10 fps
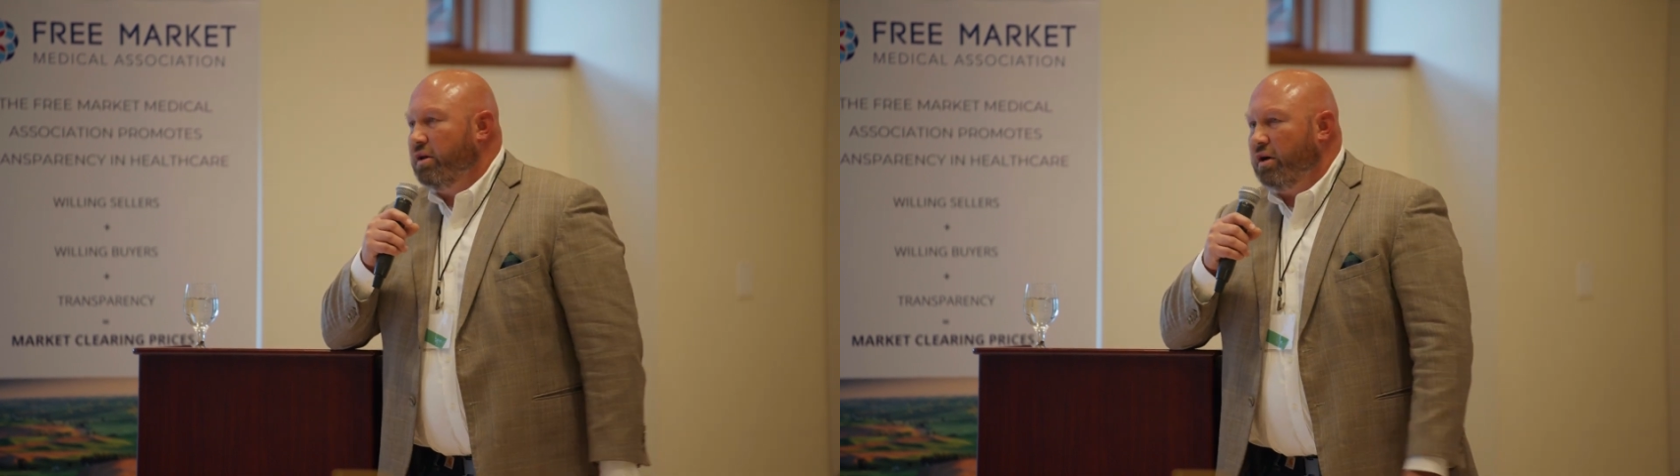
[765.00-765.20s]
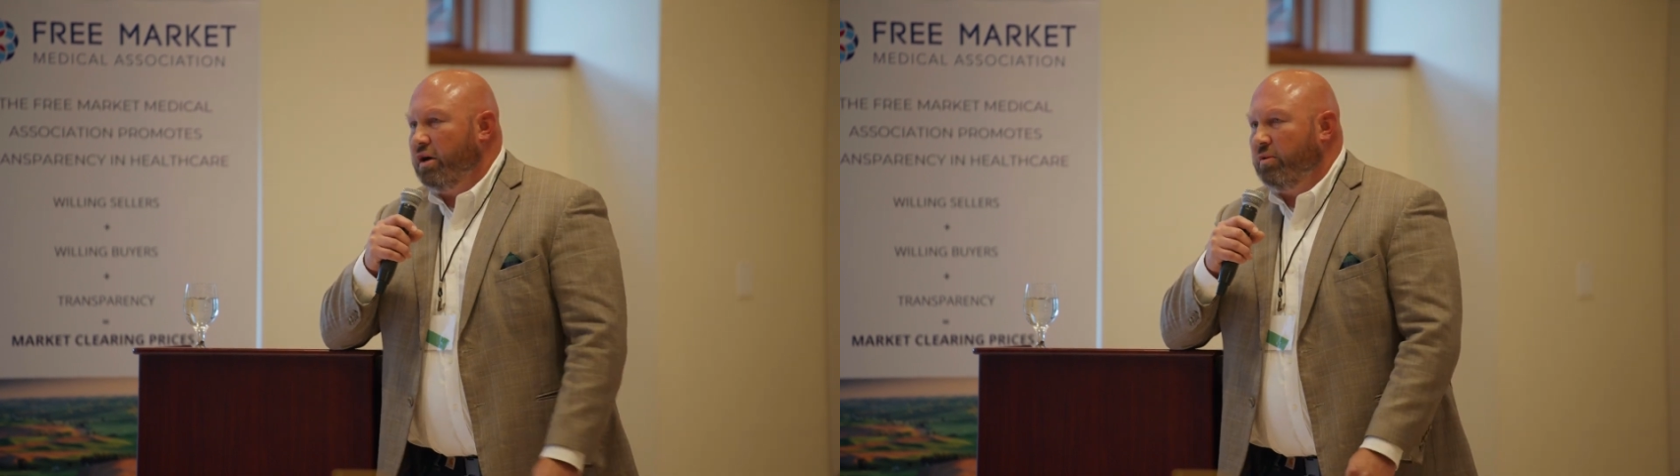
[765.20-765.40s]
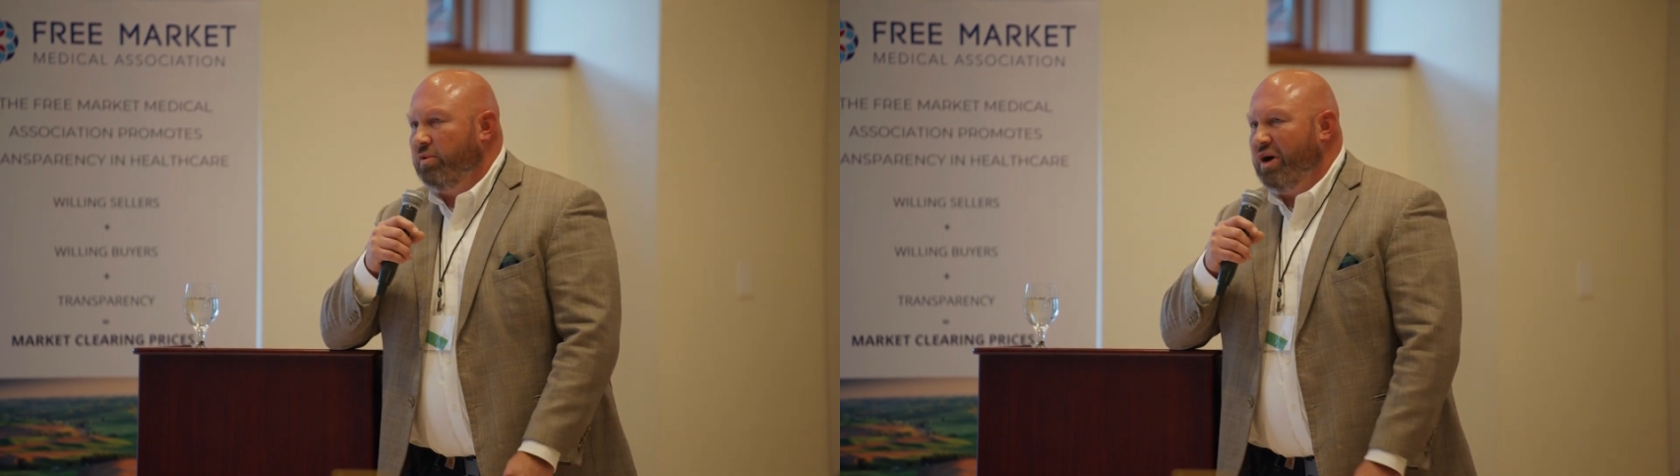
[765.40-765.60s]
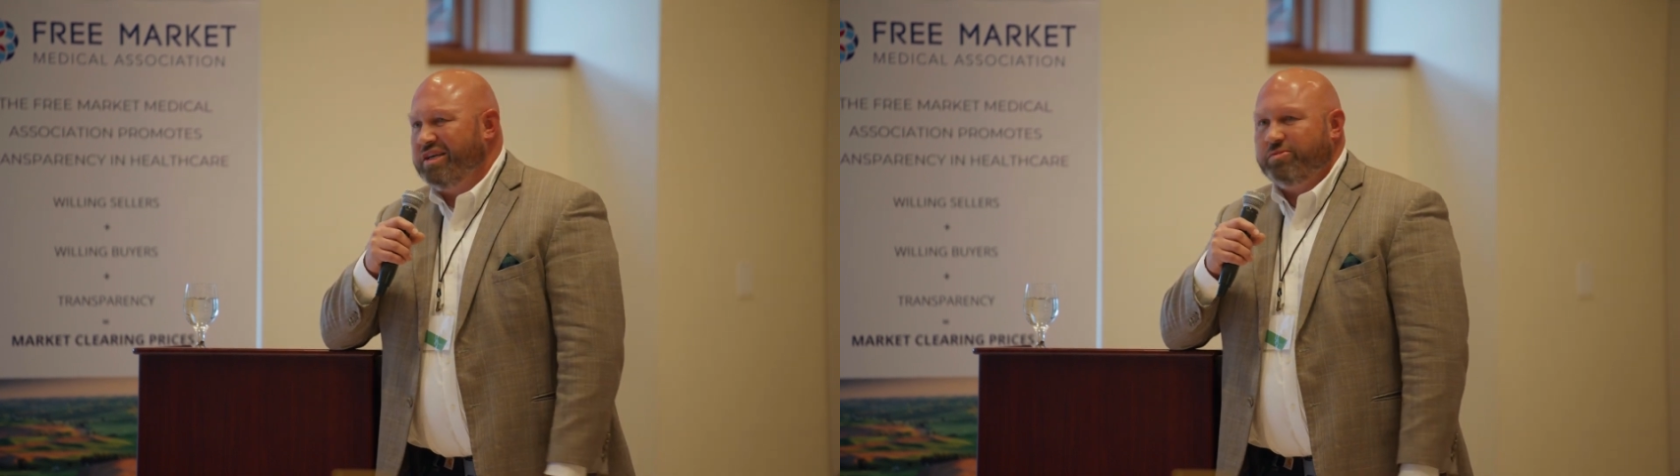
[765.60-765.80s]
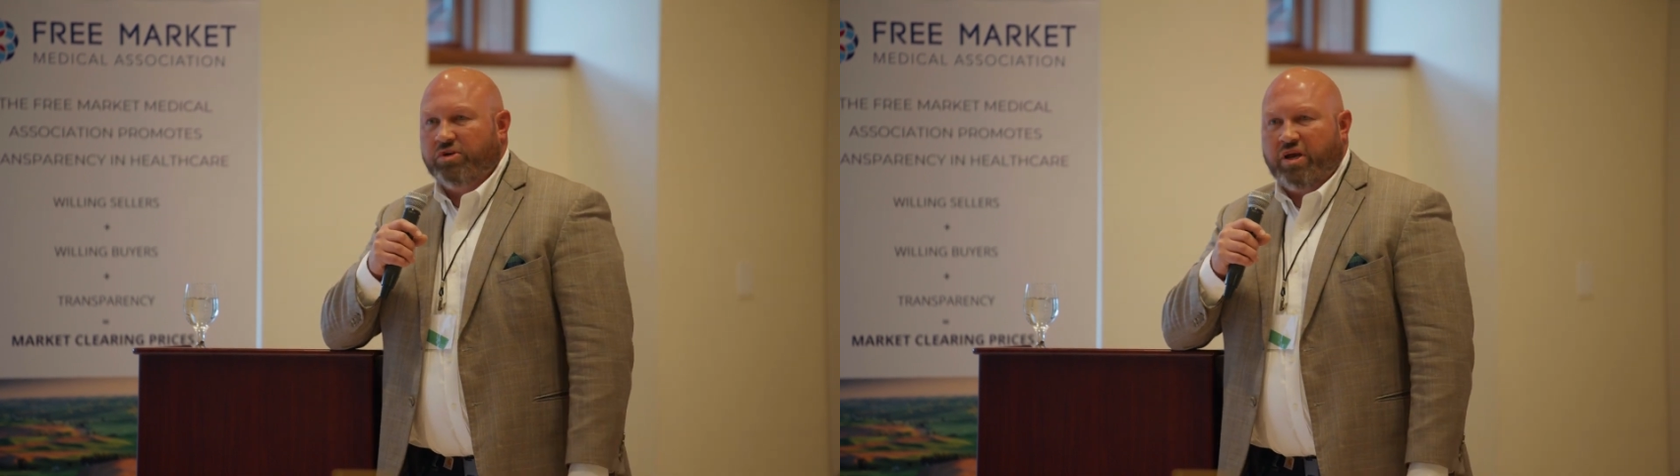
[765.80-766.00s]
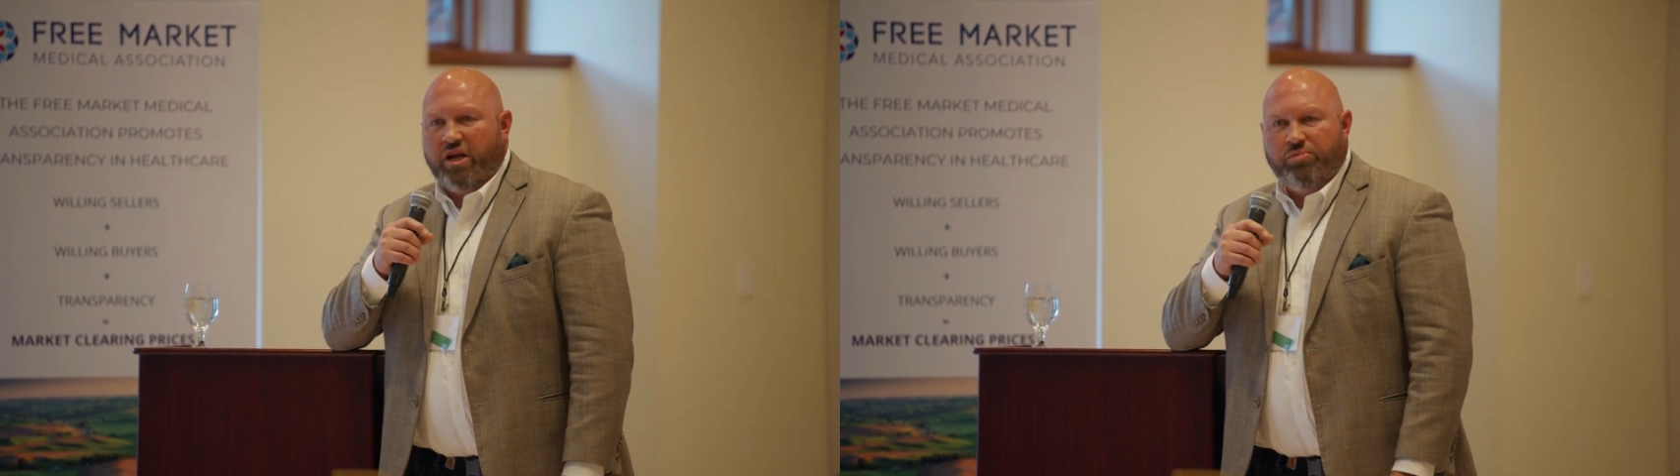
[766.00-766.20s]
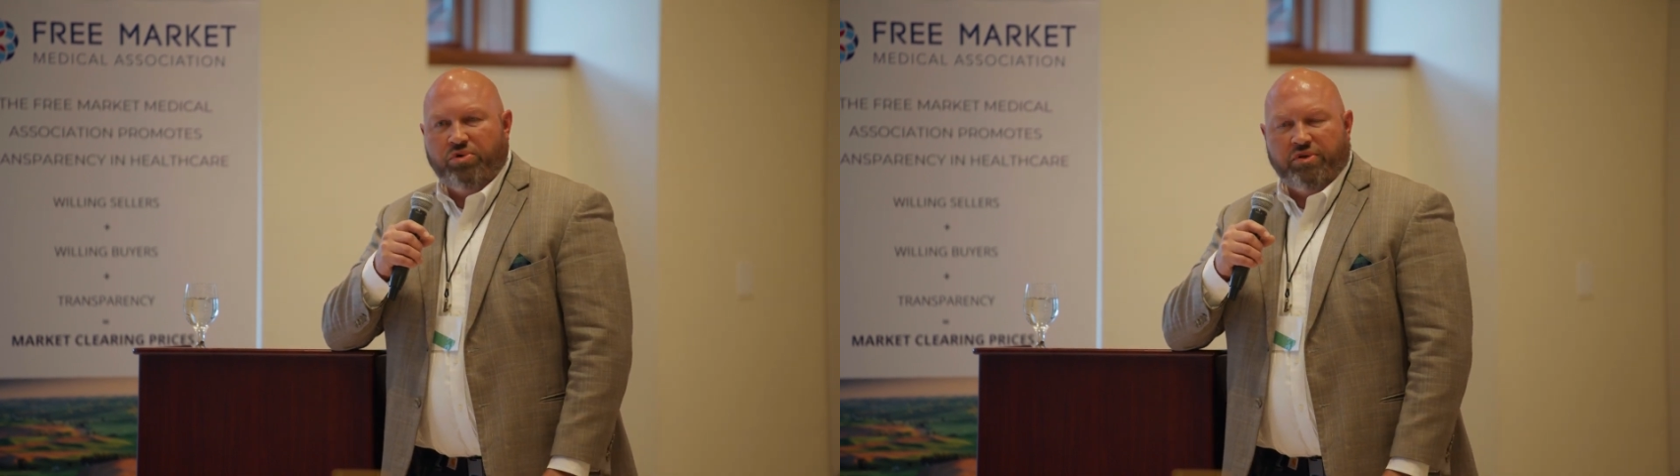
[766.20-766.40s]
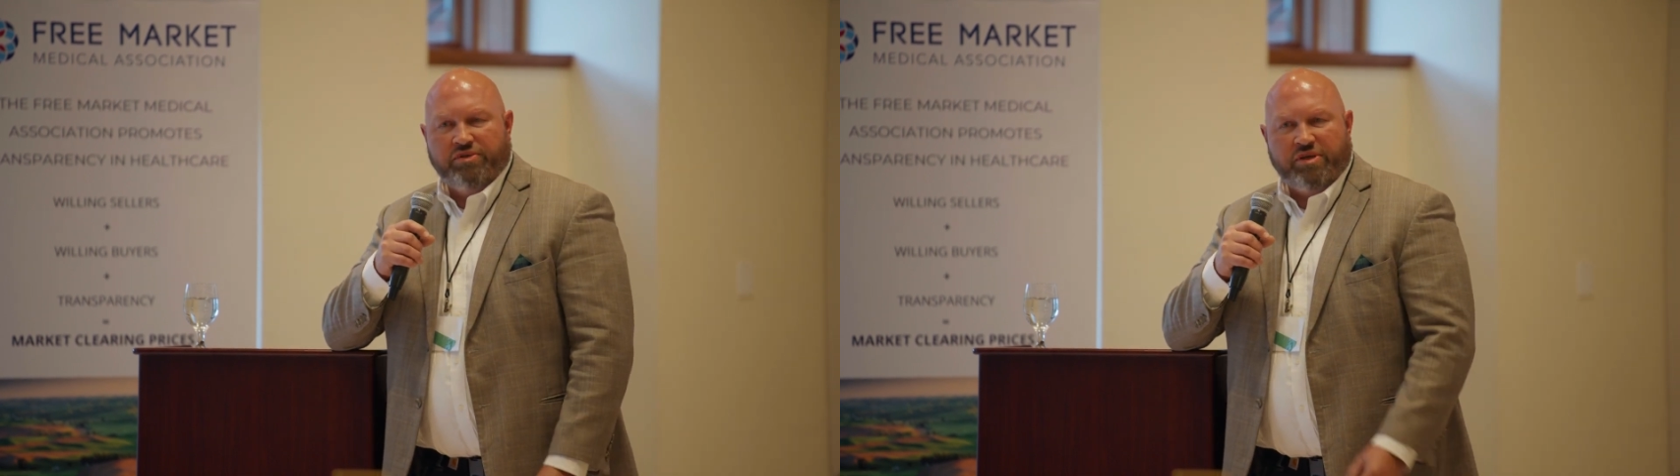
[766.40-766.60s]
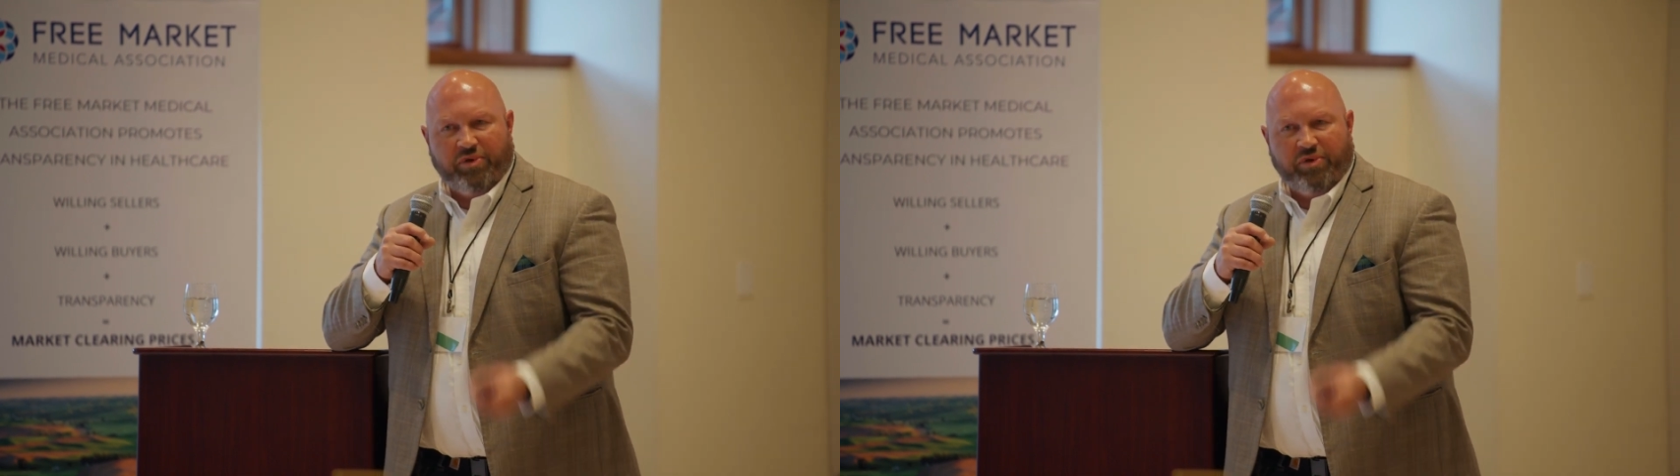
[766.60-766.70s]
hospital kind of pulled